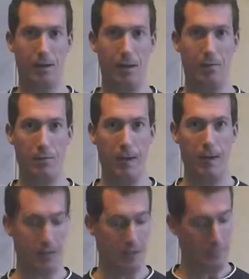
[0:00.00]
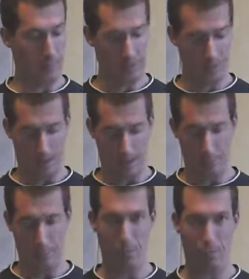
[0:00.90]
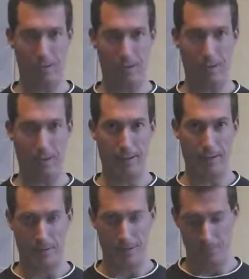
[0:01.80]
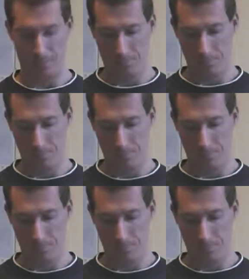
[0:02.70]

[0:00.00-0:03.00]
overweight, obese and morbidly obese.